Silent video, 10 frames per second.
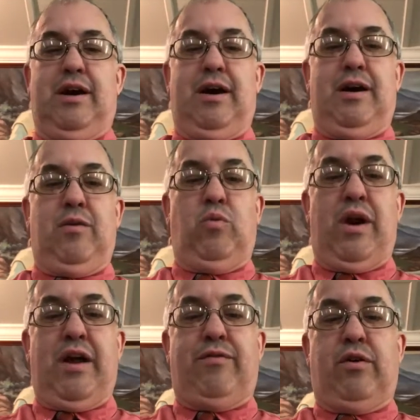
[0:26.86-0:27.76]
Uh,
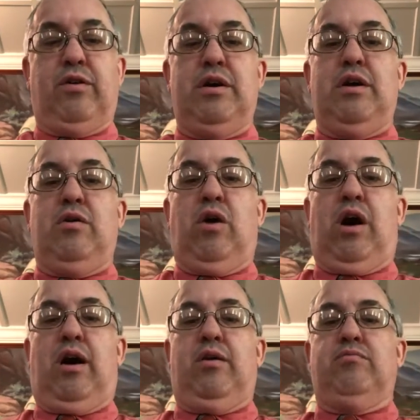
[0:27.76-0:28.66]
whatever
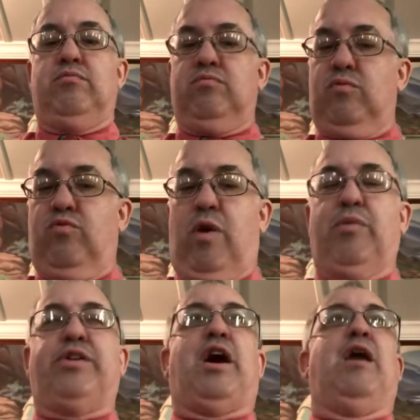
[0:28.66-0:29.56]
uh, from the